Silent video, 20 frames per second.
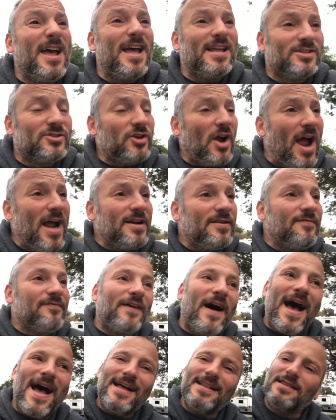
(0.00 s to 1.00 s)
and trying to
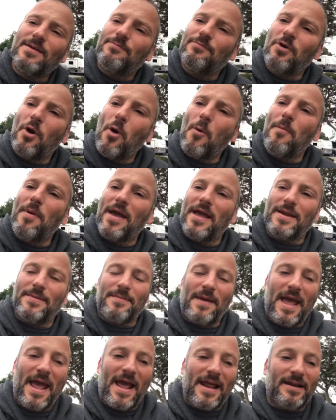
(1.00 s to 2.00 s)
find the Propane
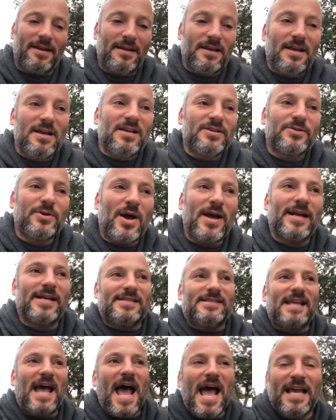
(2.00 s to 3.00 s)
Man so I
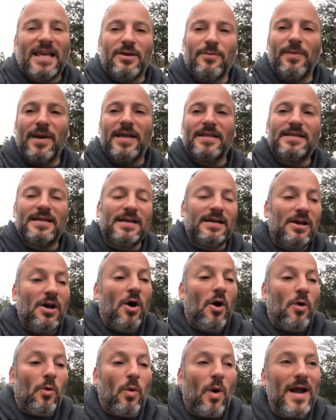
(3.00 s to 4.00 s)
could document
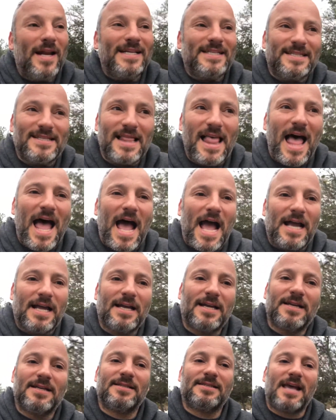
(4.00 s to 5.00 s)
what it's like
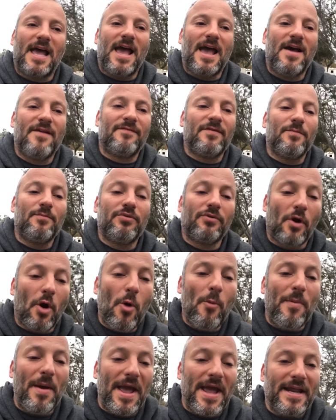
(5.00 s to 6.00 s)
to have
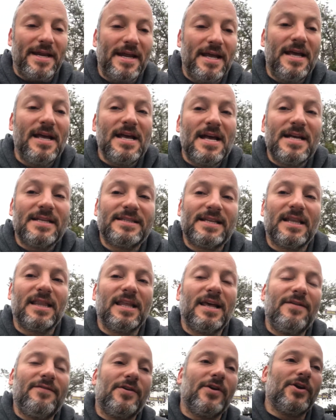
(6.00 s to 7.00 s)
propane
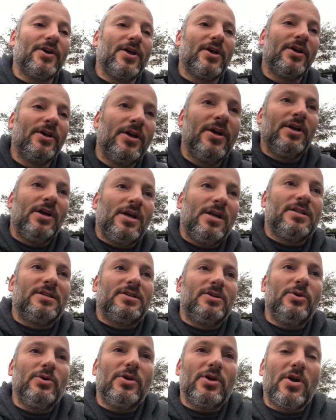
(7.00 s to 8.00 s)
delivered
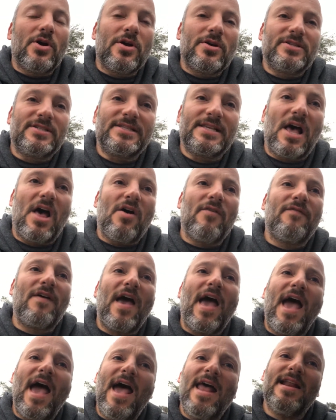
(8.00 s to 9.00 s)
to yourself
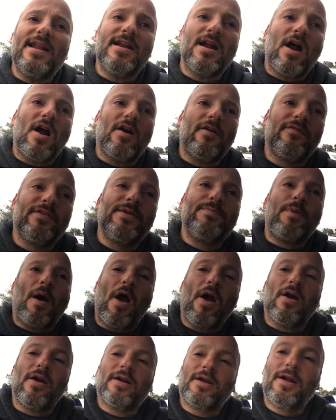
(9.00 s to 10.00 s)
at an RV
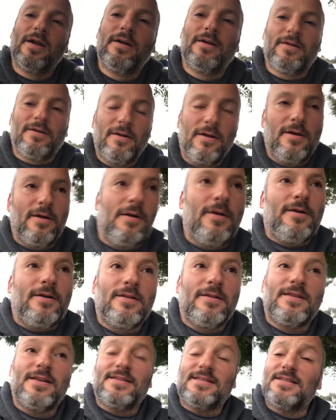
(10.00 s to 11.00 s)
park.
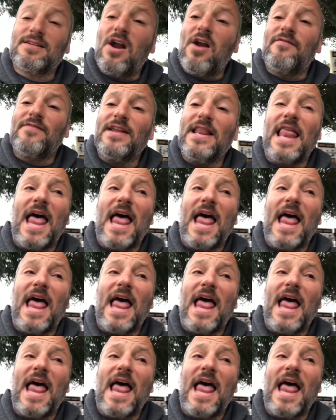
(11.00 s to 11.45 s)
This is RV